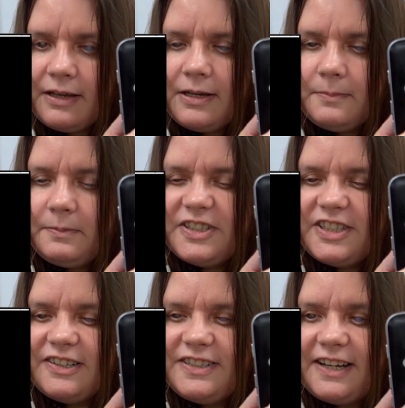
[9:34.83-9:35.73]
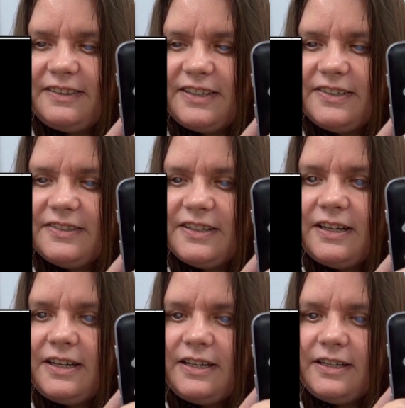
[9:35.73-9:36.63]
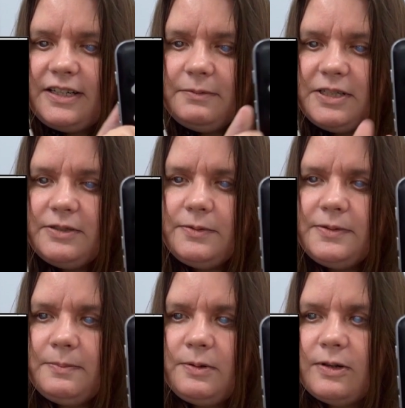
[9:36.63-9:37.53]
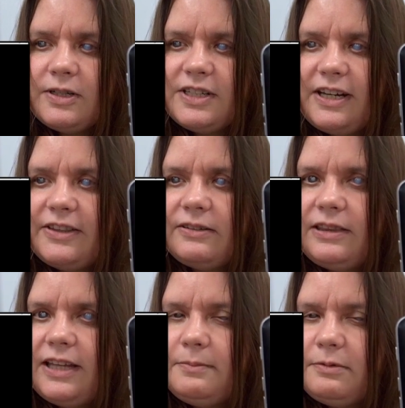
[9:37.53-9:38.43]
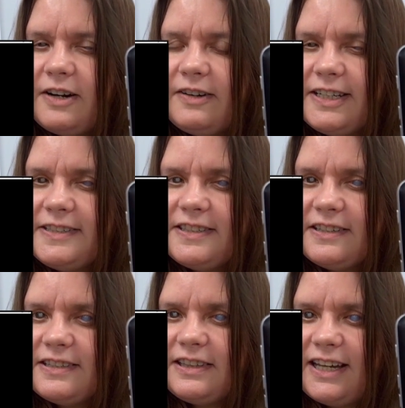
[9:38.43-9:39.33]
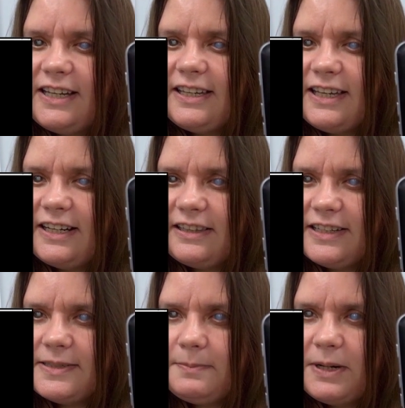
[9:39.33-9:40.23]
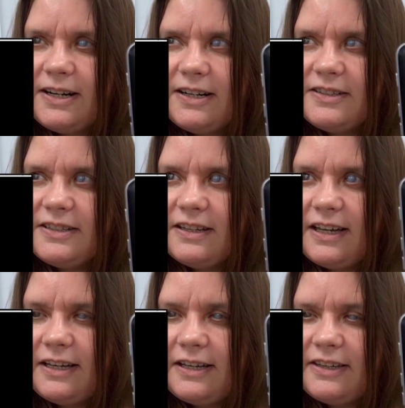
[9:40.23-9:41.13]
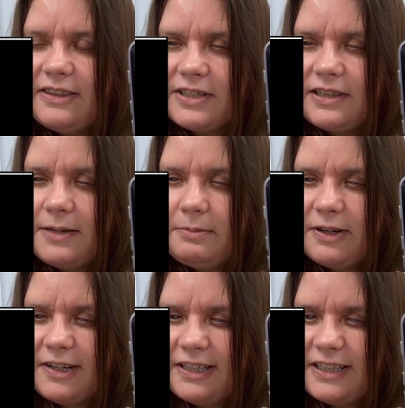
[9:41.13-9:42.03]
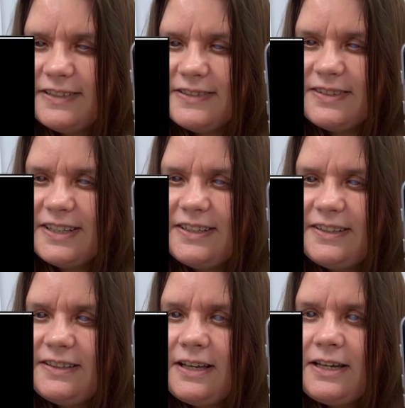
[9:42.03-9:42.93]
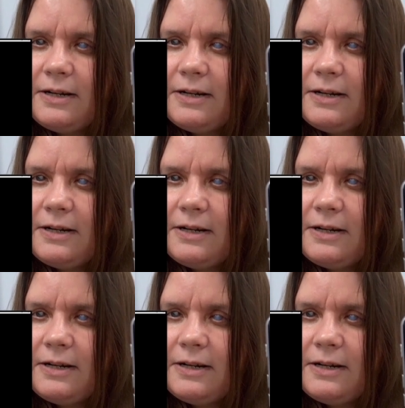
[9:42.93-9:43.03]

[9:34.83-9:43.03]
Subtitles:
Bookshare download. Now we do support other libraries like NLS Bard. There's a library in Israel.